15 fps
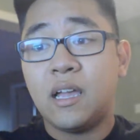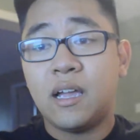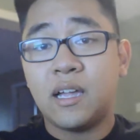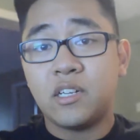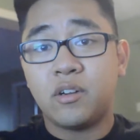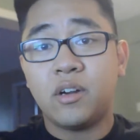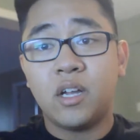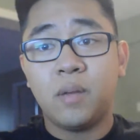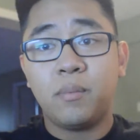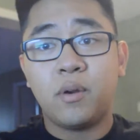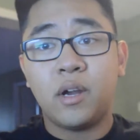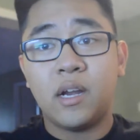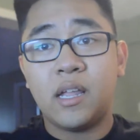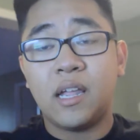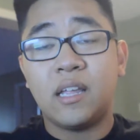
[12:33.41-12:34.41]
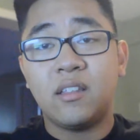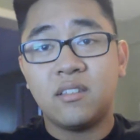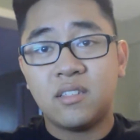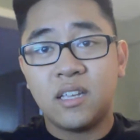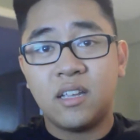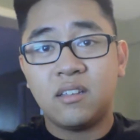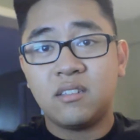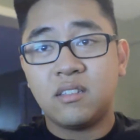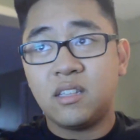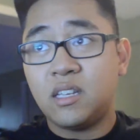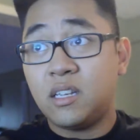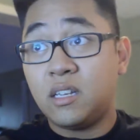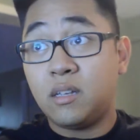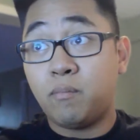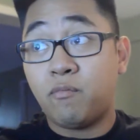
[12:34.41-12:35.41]
I tried upgrading and it says
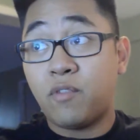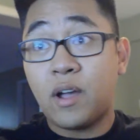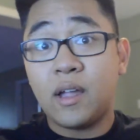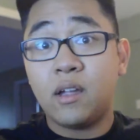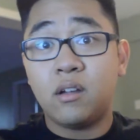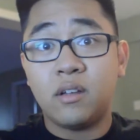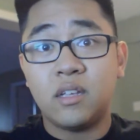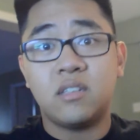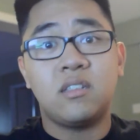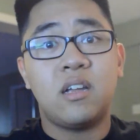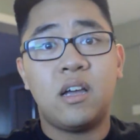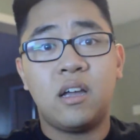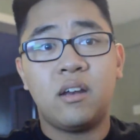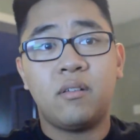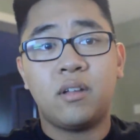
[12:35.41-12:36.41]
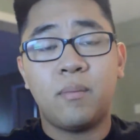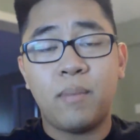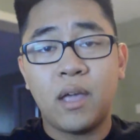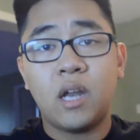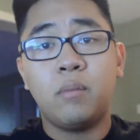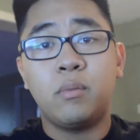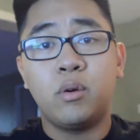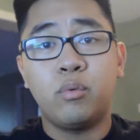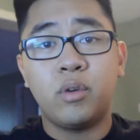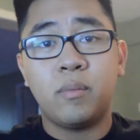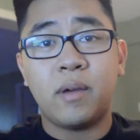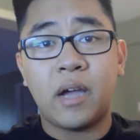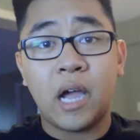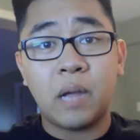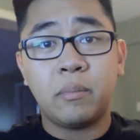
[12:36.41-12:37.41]
the file is not compatible with
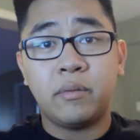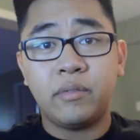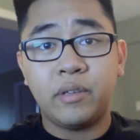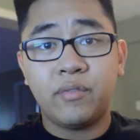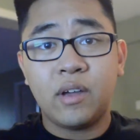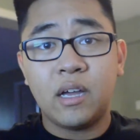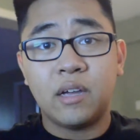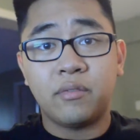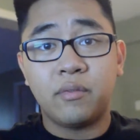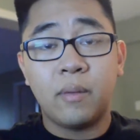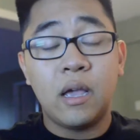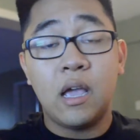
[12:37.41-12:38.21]
my IPV5.